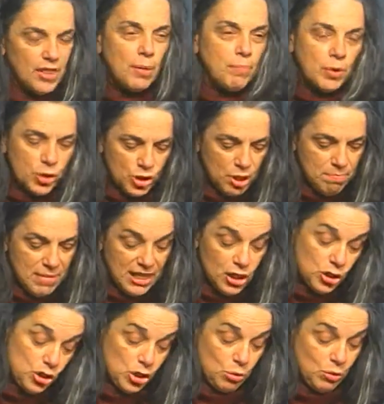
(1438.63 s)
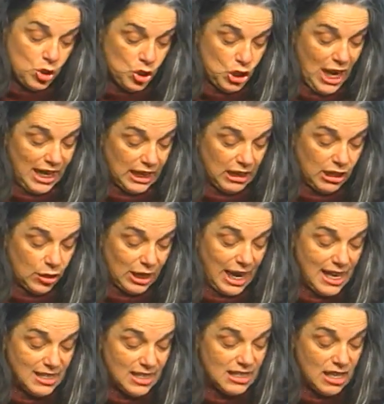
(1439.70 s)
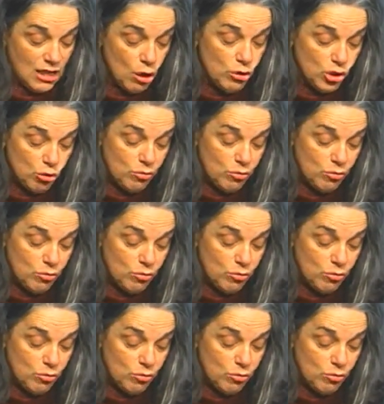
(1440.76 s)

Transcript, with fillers: The Persian miniatures would shake in their cases, and those